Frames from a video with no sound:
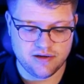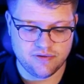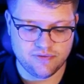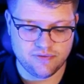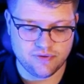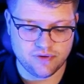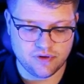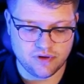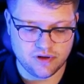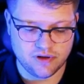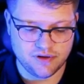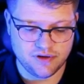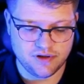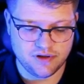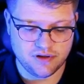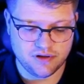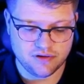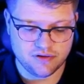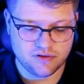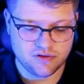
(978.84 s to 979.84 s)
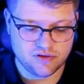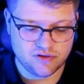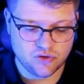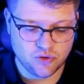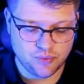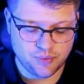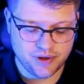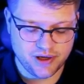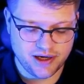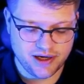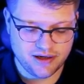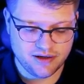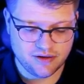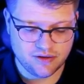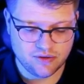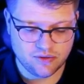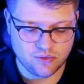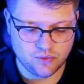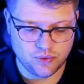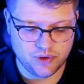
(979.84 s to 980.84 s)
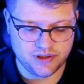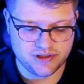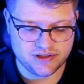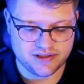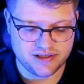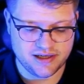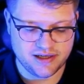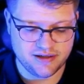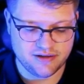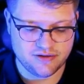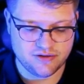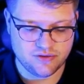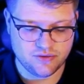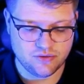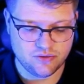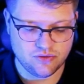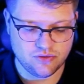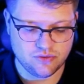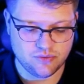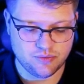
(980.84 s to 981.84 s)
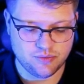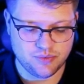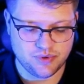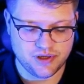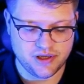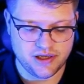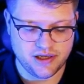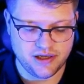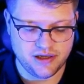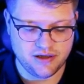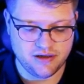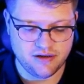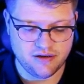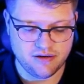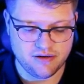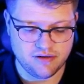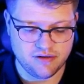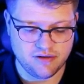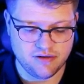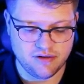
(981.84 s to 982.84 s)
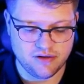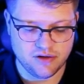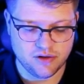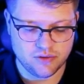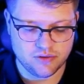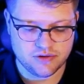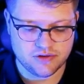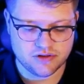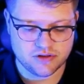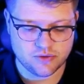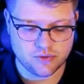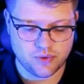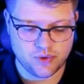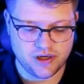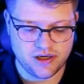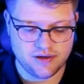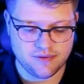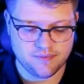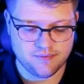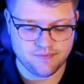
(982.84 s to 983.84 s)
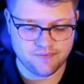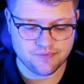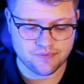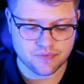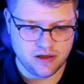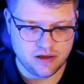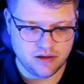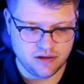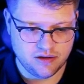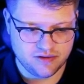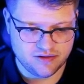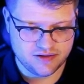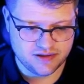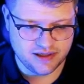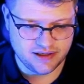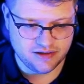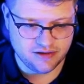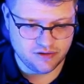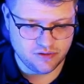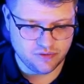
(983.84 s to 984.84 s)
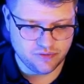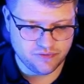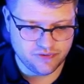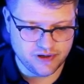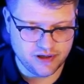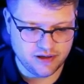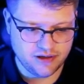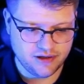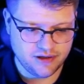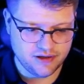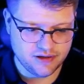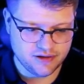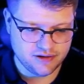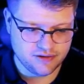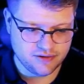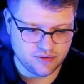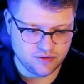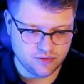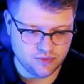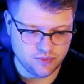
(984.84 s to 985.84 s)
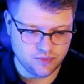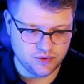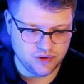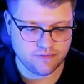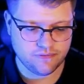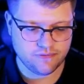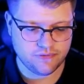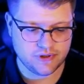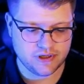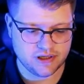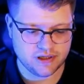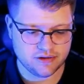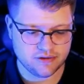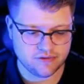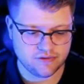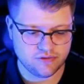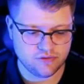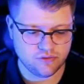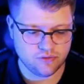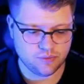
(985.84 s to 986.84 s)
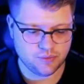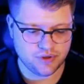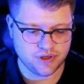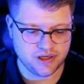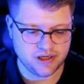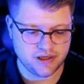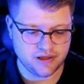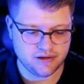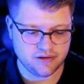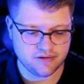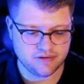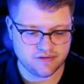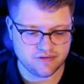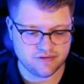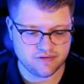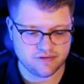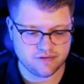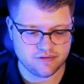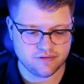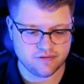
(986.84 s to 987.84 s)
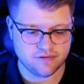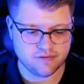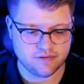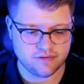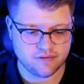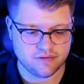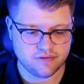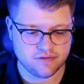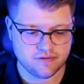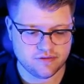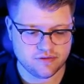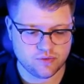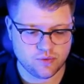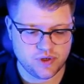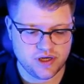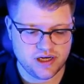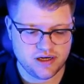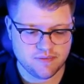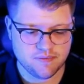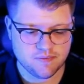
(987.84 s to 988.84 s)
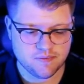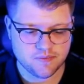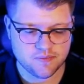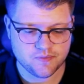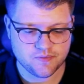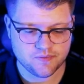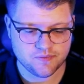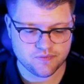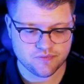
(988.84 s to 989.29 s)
And for the two pane, we say two pane node screen, and inside the new file here, found two panes screen.